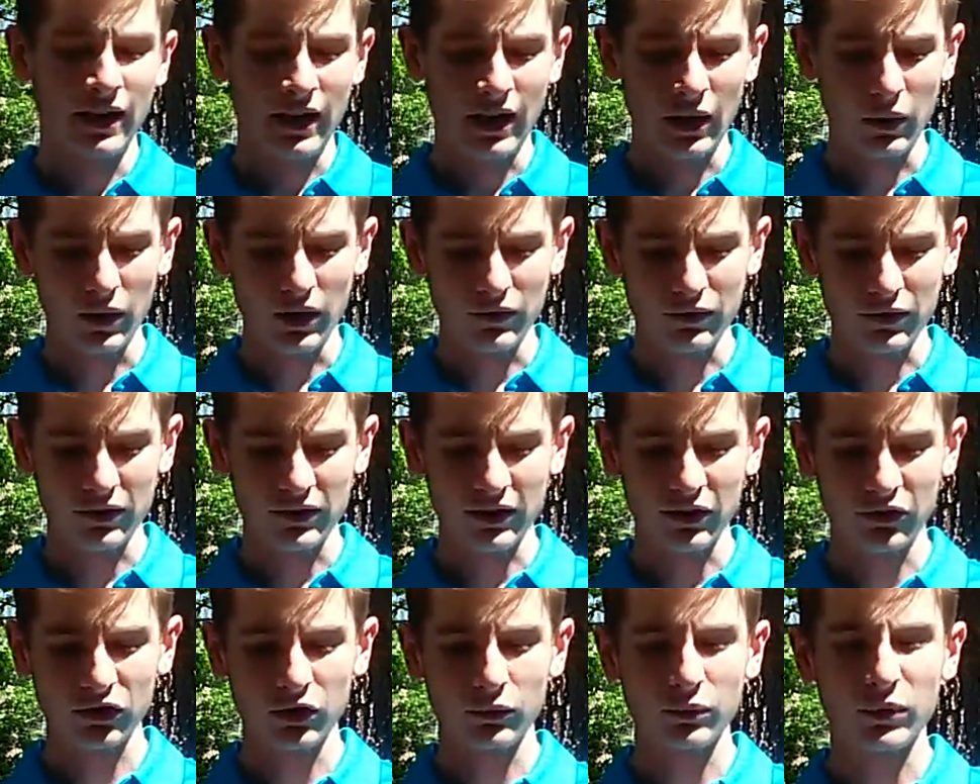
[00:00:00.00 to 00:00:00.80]
However,
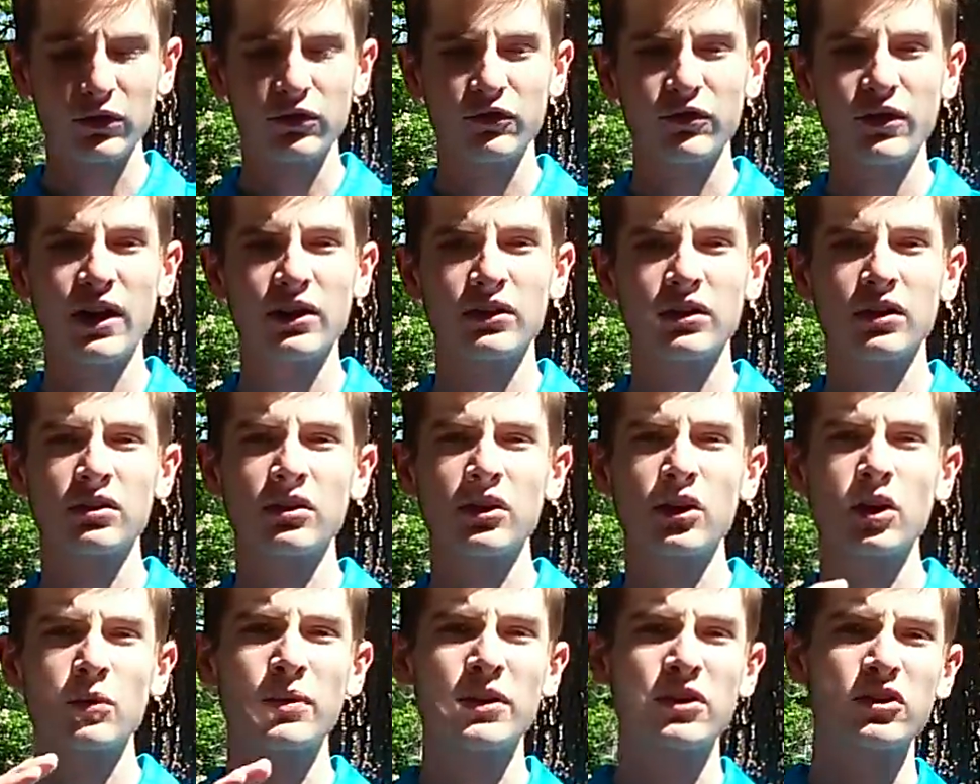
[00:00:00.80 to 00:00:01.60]
this can be found a
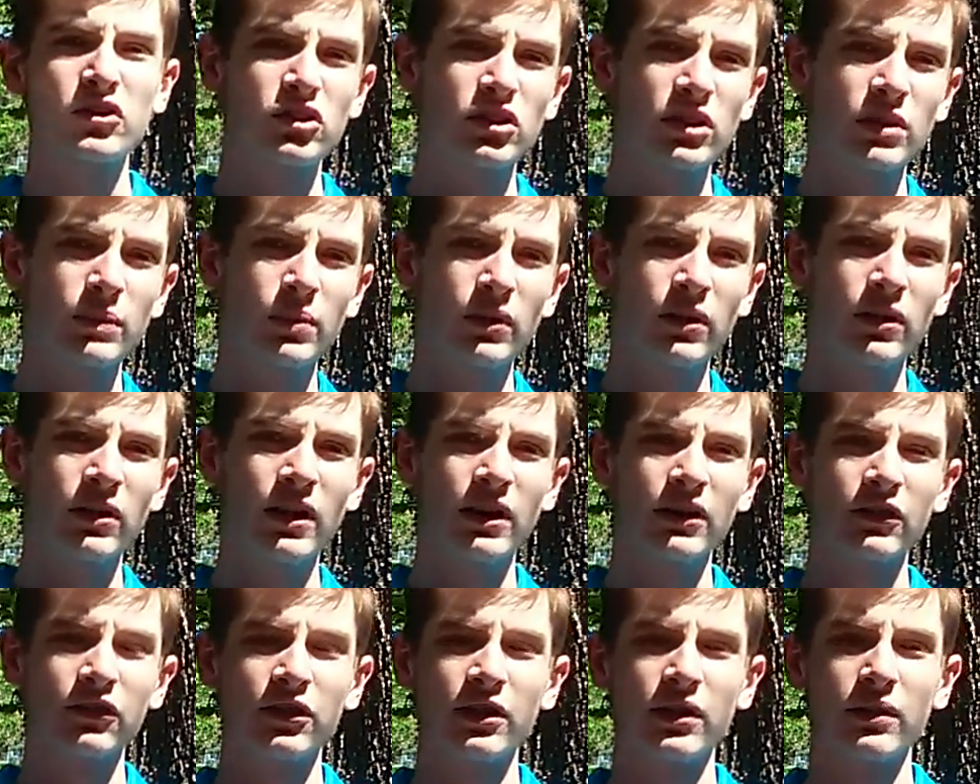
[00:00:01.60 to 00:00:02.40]
little bit cheaper
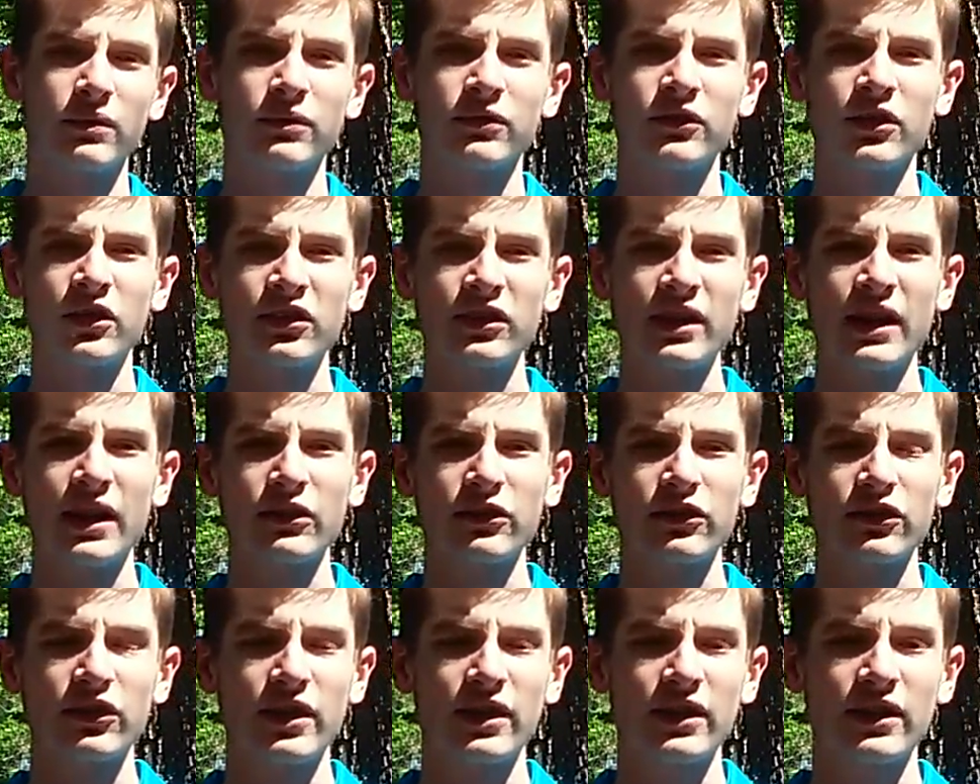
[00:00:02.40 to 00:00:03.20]
on some
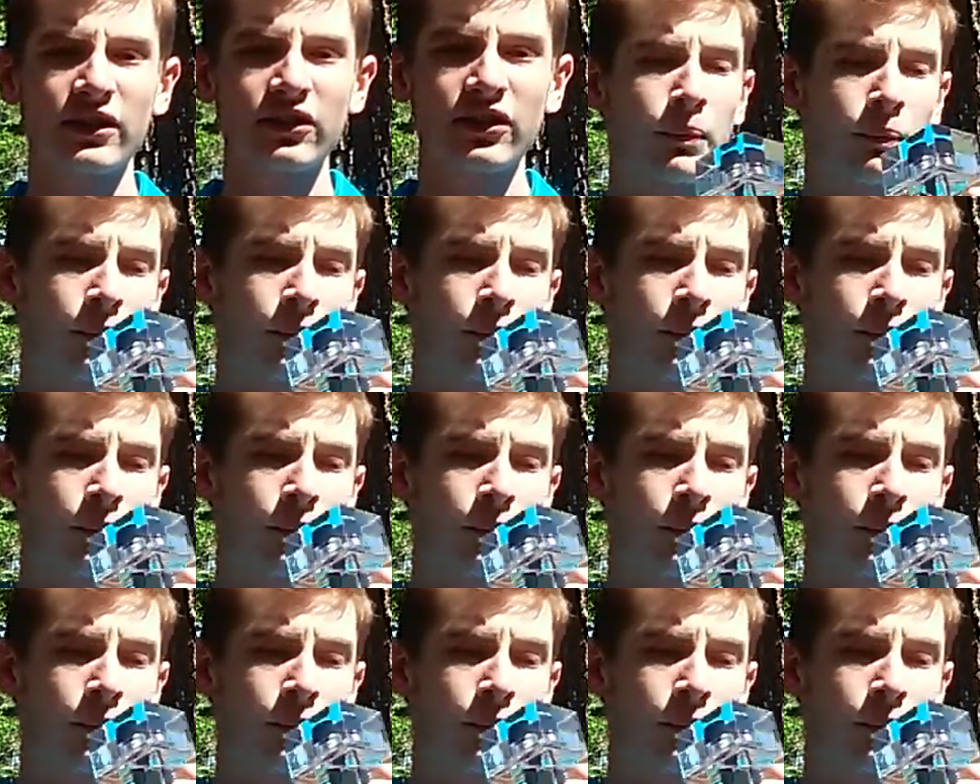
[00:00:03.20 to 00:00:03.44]
discount sites.